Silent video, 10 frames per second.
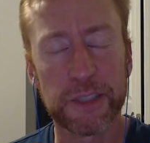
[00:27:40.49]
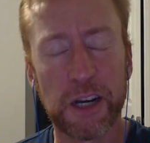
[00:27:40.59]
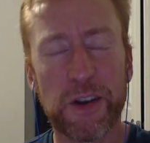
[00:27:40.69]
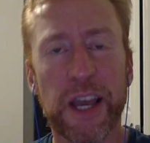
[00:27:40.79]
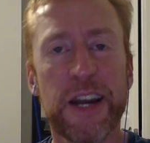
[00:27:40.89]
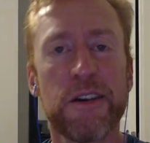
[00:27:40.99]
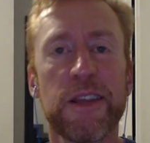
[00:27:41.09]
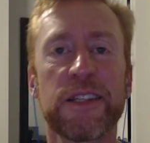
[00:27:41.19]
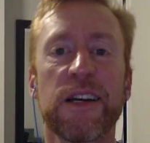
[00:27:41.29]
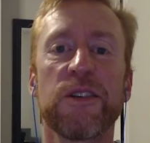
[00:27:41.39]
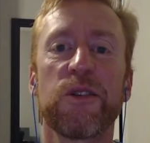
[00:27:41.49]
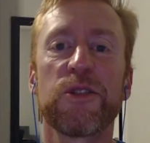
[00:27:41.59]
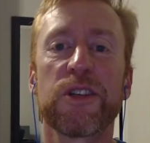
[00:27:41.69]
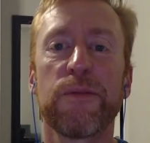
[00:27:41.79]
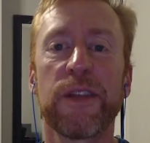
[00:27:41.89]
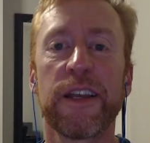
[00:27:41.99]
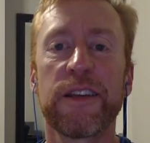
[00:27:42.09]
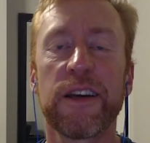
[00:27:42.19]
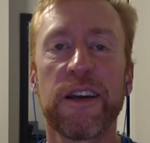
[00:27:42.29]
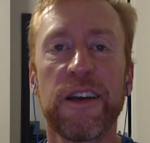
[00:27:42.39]
Okay, I know that sounds a little something
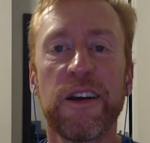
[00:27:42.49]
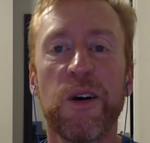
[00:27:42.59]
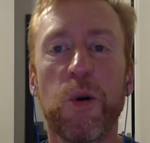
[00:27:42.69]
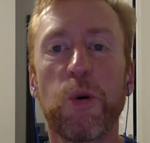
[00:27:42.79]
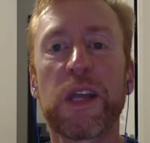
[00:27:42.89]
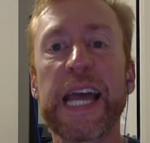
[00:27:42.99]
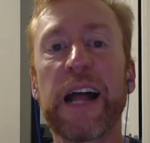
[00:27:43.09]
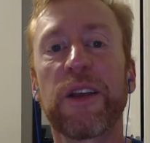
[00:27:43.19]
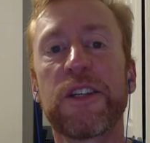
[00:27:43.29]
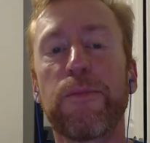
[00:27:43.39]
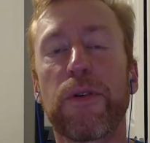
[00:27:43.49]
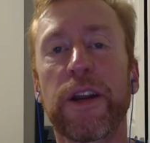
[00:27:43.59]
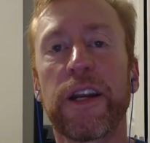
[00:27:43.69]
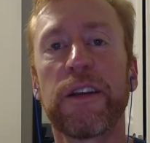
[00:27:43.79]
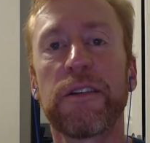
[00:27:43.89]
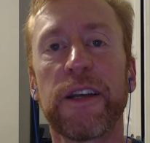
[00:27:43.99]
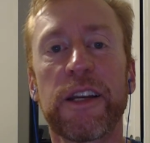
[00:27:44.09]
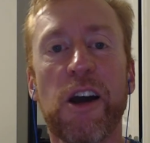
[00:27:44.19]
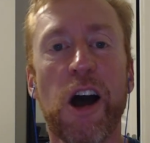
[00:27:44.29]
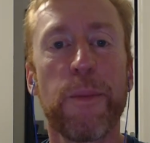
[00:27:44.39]
that old galaxy brain
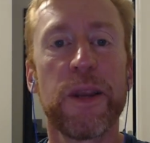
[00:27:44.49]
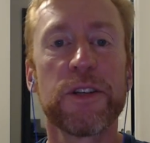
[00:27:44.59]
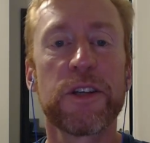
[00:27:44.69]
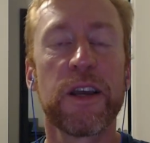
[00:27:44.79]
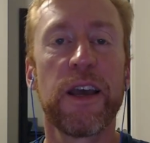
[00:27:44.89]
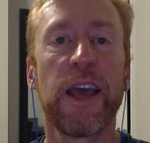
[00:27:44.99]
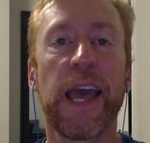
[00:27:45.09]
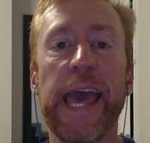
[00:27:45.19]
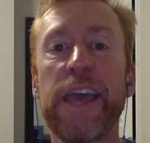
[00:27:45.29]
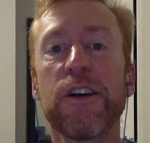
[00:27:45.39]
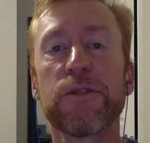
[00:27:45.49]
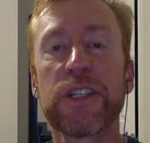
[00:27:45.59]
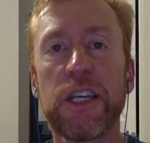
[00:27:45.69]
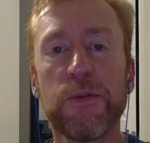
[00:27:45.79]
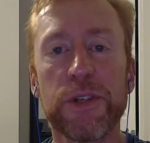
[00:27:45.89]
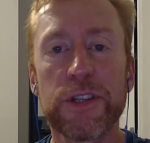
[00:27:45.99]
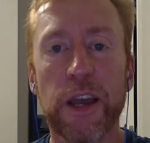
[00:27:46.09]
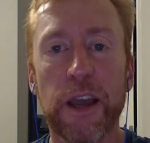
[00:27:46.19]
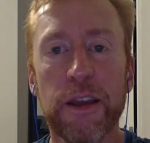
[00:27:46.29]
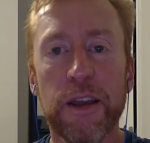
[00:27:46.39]
and communist AOC would say,